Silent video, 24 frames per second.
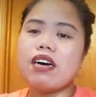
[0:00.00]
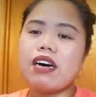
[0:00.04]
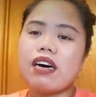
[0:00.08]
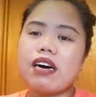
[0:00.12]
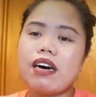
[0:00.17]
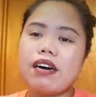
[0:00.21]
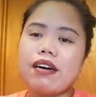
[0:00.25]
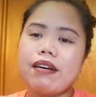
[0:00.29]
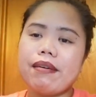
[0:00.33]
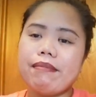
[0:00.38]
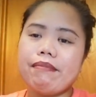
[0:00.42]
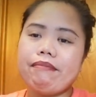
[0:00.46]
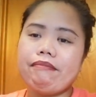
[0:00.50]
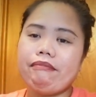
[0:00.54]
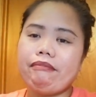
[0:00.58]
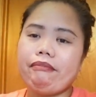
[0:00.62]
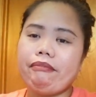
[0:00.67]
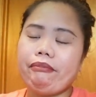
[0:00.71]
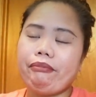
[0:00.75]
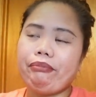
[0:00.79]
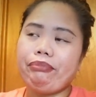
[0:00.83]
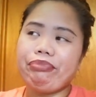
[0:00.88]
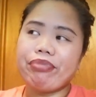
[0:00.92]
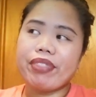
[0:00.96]

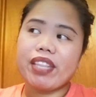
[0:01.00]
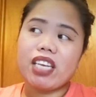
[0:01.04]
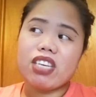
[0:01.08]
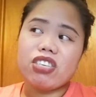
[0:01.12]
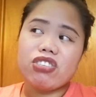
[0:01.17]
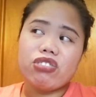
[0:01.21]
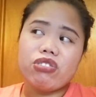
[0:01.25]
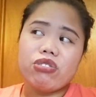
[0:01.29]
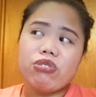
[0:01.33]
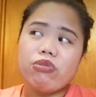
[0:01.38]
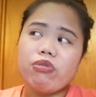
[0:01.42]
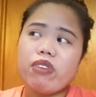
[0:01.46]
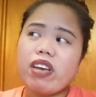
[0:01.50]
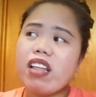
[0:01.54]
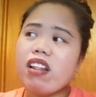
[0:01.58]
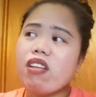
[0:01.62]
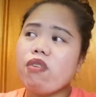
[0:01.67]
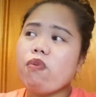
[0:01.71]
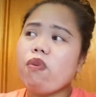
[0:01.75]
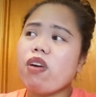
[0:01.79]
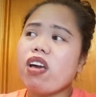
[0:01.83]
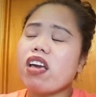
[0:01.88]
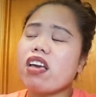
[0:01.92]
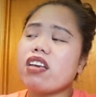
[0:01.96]
So
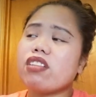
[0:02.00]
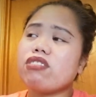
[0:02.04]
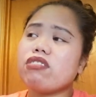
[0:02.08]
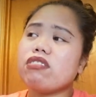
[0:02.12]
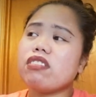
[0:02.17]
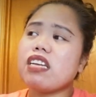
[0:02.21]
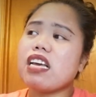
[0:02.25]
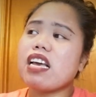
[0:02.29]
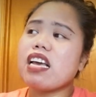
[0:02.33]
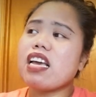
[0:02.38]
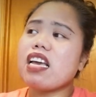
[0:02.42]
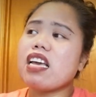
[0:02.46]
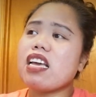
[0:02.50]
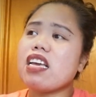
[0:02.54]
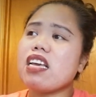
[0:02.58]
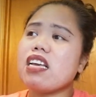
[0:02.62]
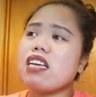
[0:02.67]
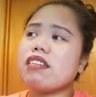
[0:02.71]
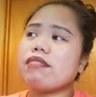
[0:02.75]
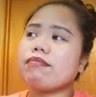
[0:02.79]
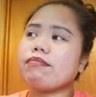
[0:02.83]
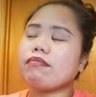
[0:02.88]
anyway, today